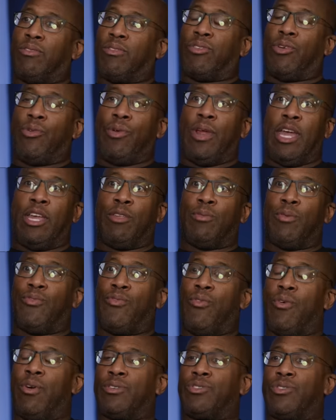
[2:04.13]
two days
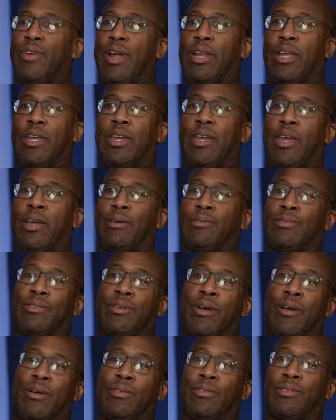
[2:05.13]
before training camp
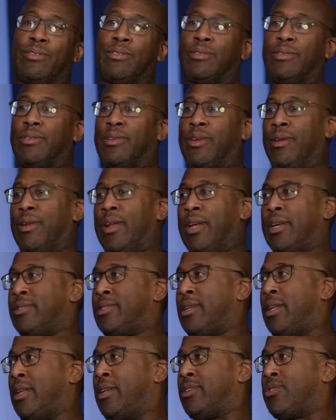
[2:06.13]
start, you know, they
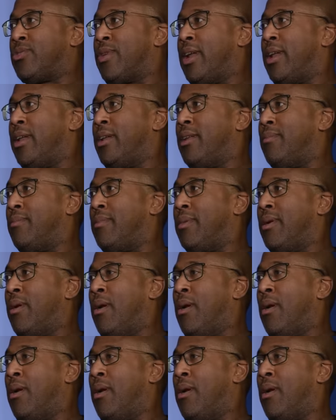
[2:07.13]
say they traded him.